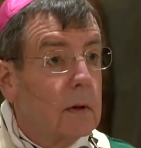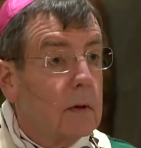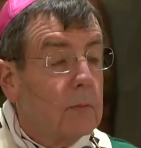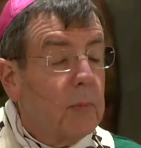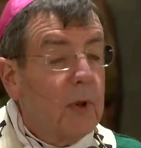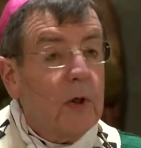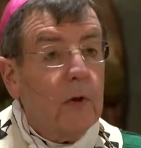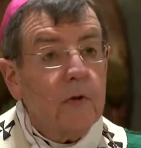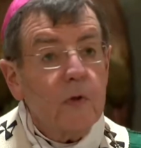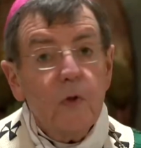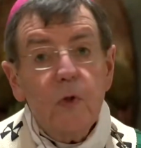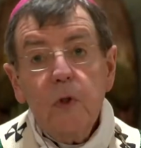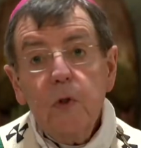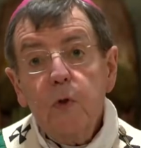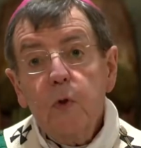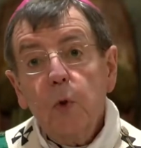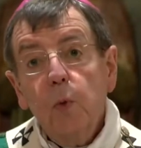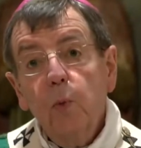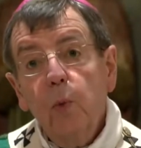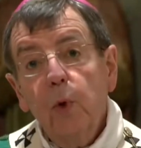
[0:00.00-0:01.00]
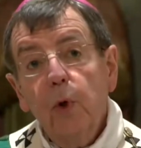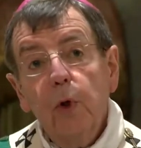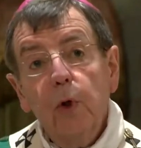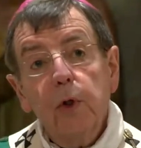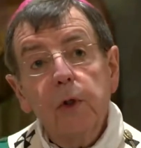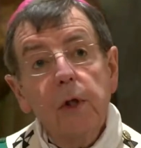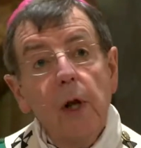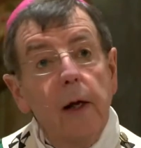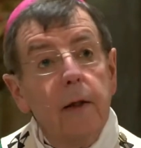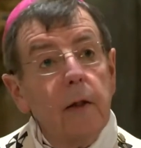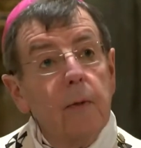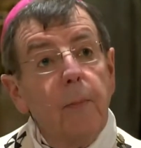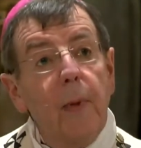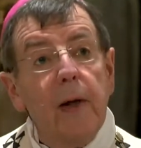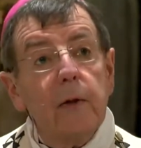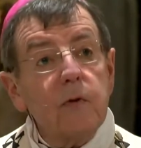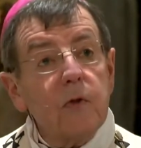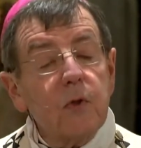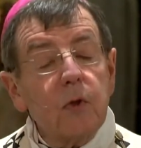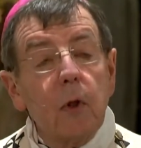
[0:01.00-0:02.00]
Because it's a word not
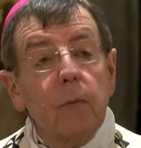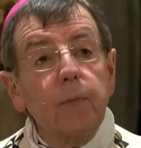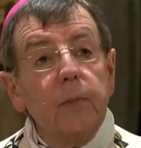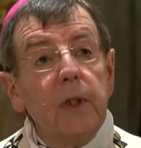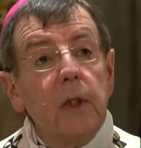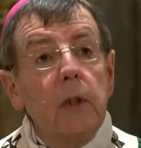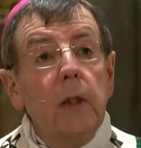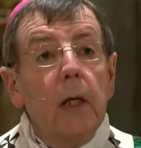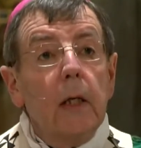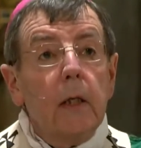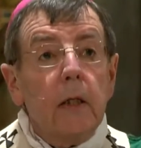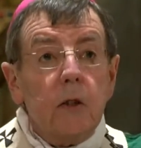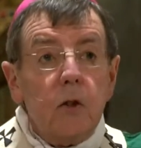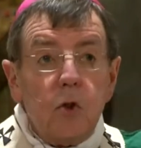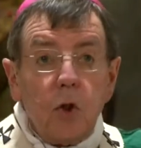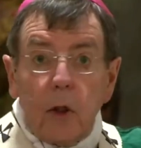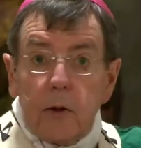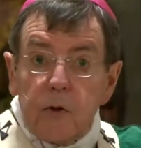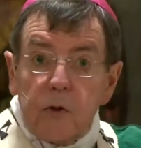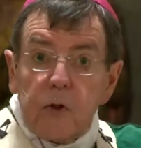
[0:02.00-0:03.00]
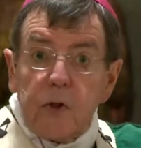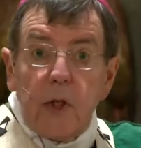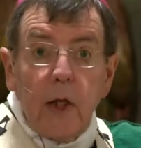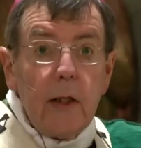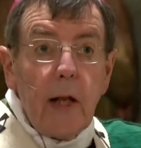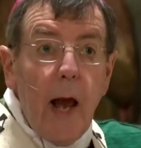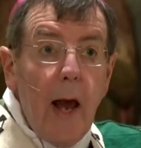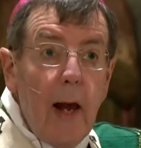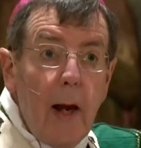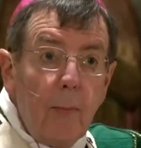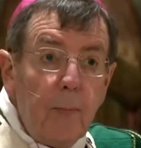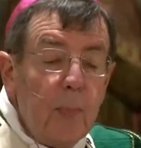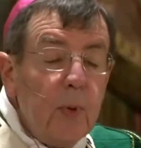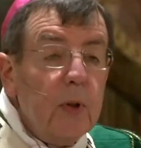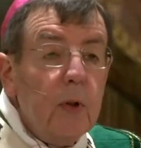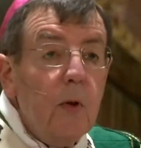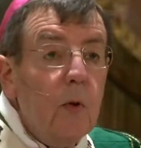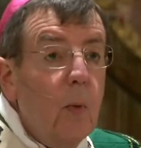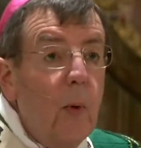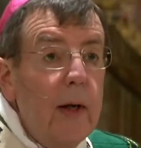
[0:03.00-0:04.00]
about something just that
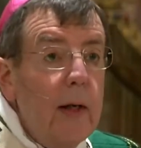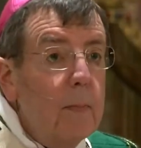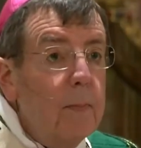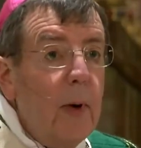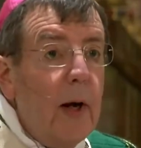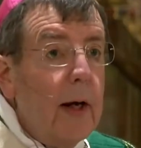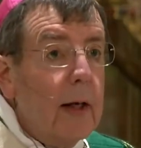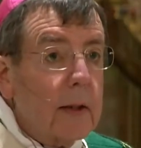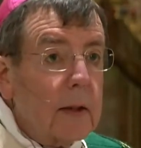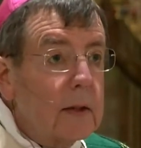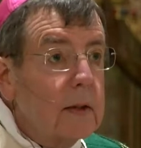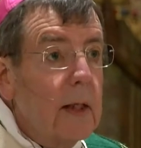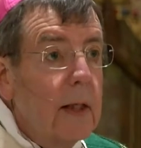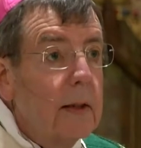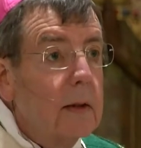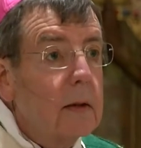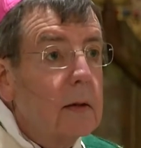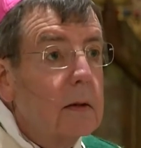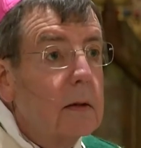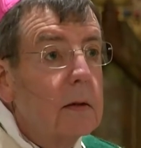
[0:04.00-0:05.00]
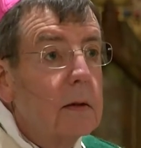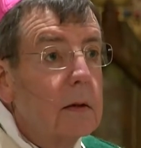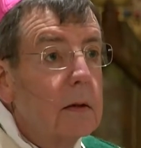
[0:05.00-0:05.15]
happened way back then,